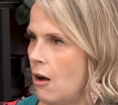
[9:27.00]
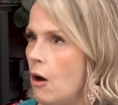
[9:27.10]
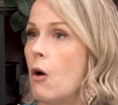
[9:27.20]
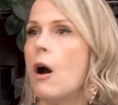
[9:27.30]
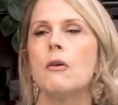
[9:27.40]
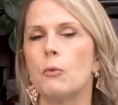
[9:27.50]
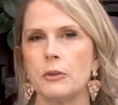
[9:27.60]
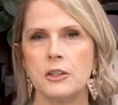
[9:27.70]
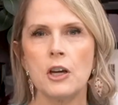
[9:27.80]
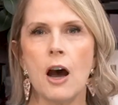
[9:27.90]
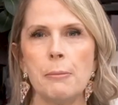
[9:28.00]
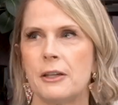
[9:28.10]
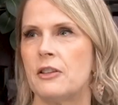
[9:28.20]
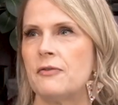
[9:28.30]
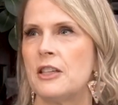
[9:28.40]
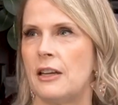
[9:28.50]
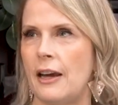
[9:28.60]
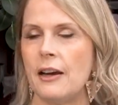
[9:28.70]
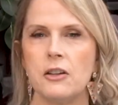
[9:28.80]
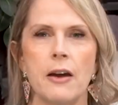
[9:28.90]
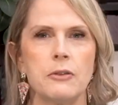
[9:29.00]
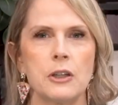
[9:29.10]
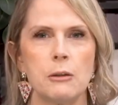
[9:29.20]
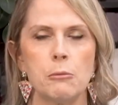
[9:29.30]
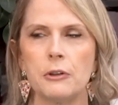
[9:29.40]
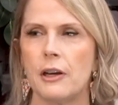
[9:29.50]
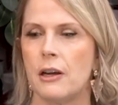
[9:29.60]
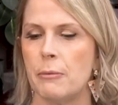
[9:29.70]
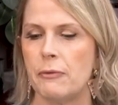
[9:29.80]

Oh, the topic of today, I was going to bring that up.